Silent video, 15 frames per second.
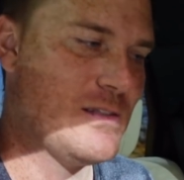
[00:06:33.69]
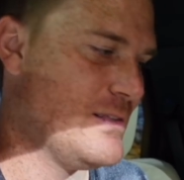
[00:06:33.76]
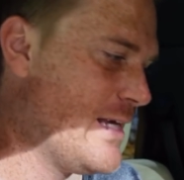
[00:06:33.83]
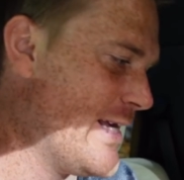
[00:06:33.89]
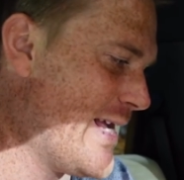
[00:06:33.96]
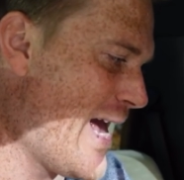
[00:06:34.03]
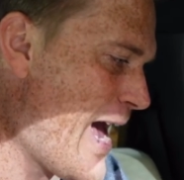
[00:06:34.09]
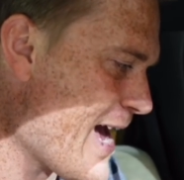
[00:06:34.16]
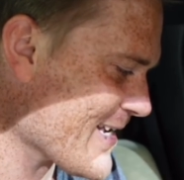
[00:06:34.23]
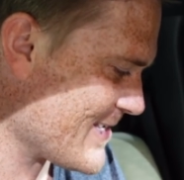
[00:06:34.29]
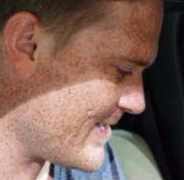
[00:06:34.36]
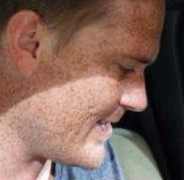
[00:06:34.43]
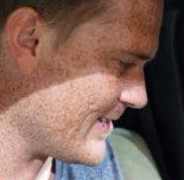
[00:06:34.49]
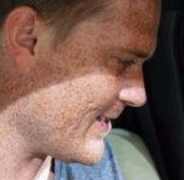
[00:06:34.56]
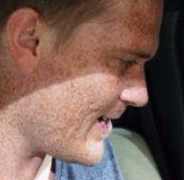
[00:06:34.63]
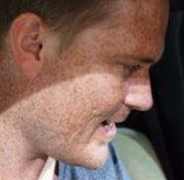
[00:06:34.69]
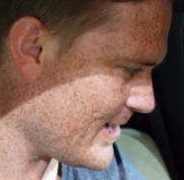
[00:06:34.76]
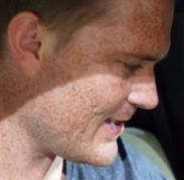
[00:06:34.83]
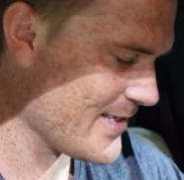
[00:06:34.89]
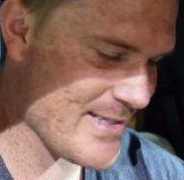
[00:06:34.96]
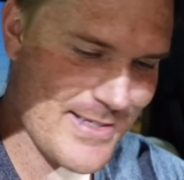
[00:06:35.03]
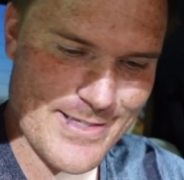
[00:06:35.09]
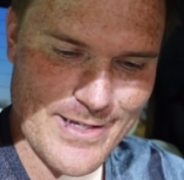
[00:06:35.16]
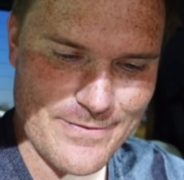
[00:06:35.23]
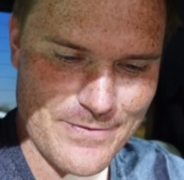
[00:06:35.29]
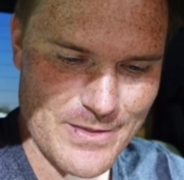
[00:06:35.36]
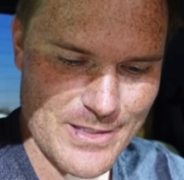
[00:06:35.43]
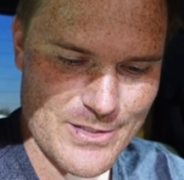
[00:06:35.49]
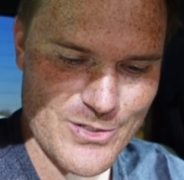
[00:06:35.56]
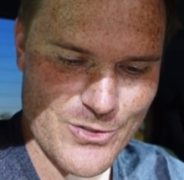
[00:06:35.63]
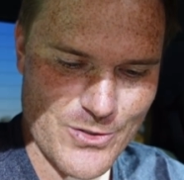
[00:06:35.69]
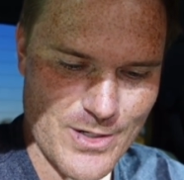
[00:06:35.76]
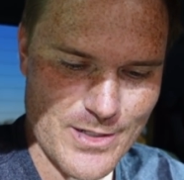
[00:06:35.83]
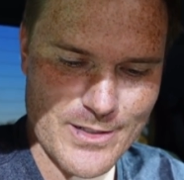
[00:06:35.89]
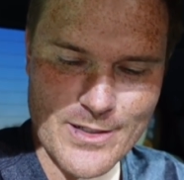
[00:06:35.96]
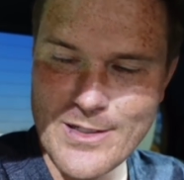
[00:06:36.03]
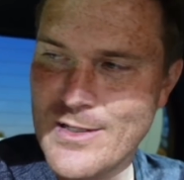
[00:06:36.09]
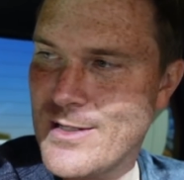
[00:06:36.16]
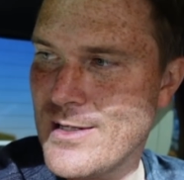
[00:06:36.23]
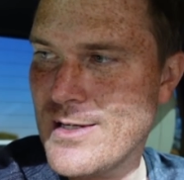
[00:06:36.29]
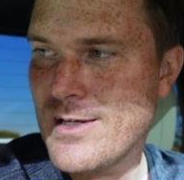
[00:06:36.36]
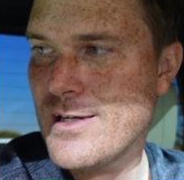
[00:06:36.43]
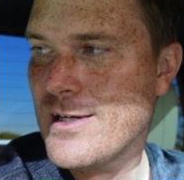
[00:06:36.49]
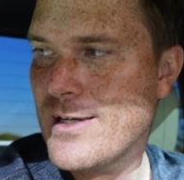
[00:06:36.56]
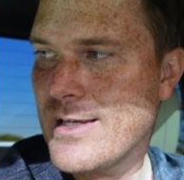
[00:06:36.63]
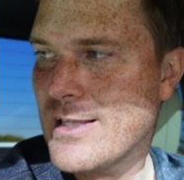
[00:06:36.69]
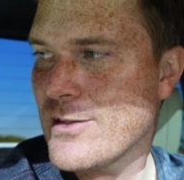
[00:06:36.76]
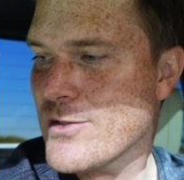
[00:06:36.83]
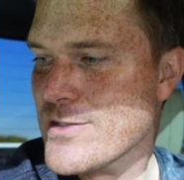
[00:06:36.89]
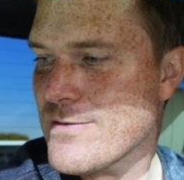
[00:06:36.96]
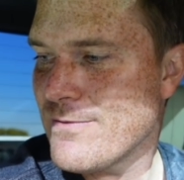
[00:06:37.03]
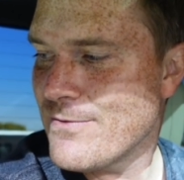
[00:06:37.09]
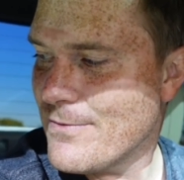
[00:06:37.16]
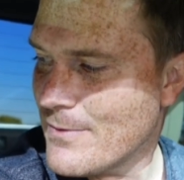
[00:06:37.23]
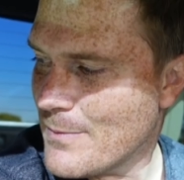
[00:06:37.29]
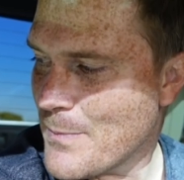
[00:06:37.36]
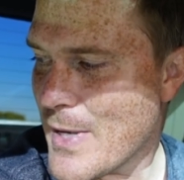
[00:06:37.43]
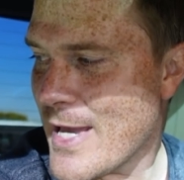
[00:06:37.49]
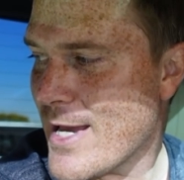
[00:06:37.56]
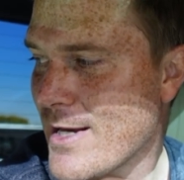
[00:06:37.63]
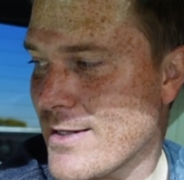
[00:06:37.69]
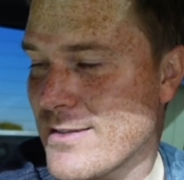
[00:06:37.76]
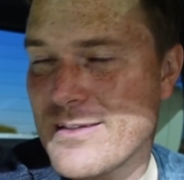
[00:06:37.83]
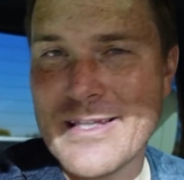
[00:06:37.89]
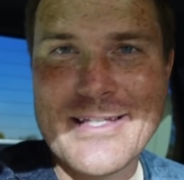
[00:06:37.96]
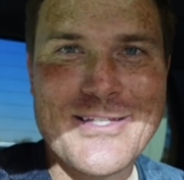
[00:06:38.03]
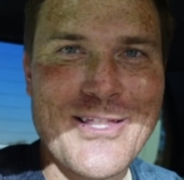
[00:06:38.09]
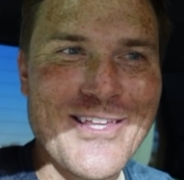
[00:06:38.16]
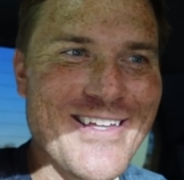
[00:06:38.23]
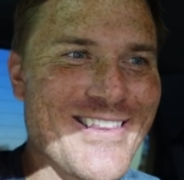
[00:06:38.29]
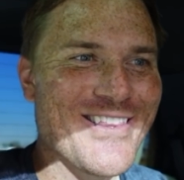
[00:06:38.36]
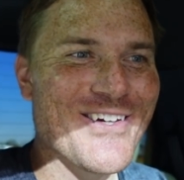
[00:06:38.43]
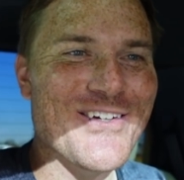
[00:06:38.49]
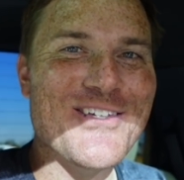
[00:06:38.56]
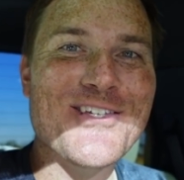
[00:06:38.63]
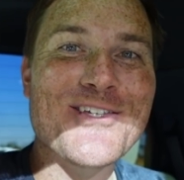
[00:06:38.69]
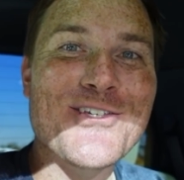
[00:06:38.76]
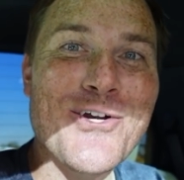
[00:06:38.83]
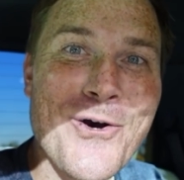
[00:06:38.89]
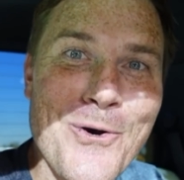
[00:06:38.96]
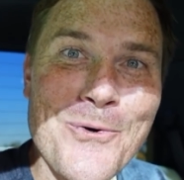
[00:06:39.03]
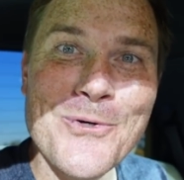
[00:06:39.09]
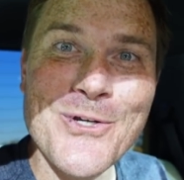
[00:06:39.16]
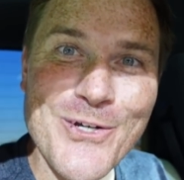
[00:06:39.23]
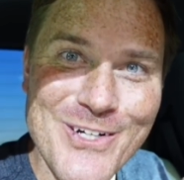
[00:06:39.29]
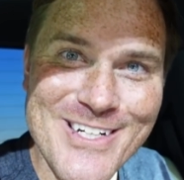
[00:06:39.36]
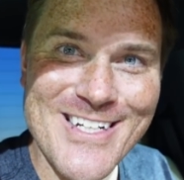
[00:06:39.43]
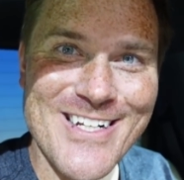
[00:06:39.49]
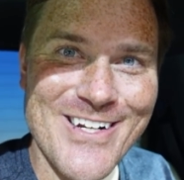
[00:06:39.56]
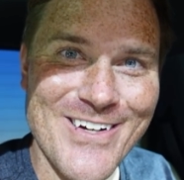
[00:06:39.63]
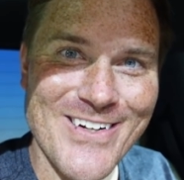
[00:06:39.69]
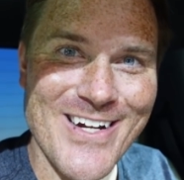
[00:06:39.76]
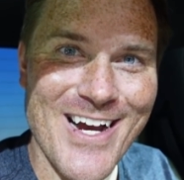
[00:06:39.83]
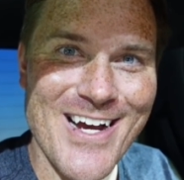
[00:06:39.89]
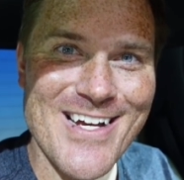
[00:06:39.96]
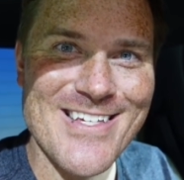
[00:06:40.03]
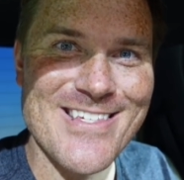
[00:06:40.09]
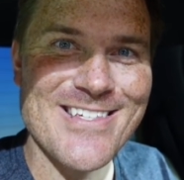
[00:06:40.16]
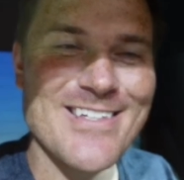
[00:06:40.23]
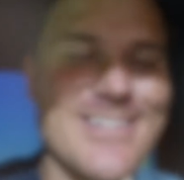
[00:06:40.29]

like accent lighting and stuff in this truck. It looks, man, it looks so good in here, guys.